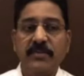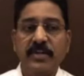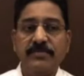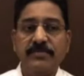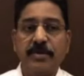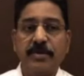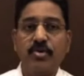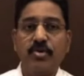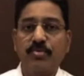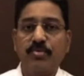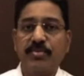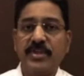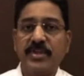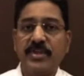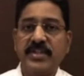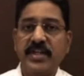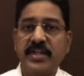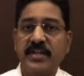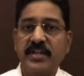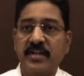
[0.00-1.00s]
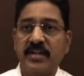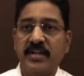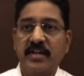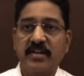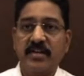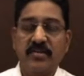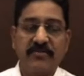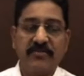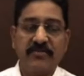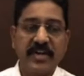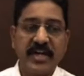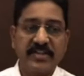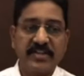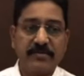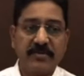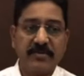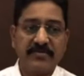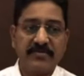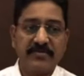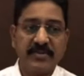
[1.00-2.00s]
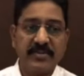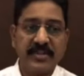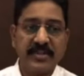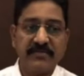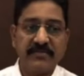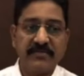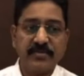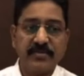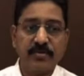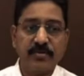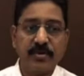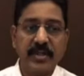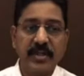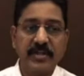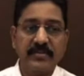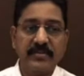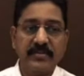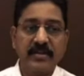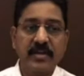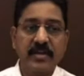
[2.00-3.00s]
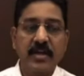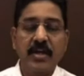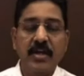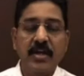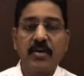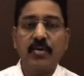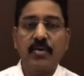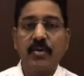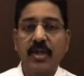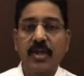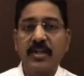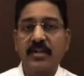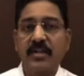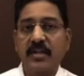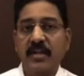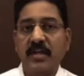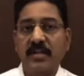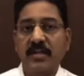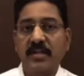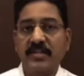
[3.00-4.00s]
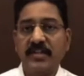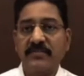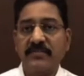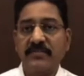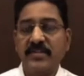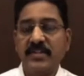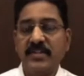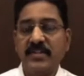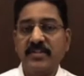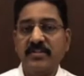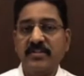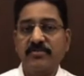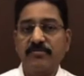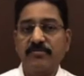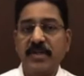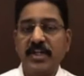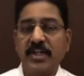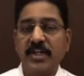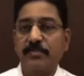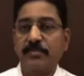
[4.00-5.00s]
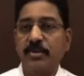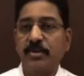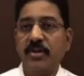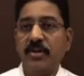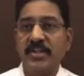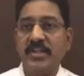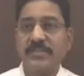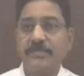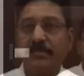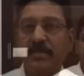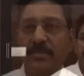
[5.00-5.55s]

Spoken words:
proud to present our FACS professional service colleagues who run services in multiple hospitals.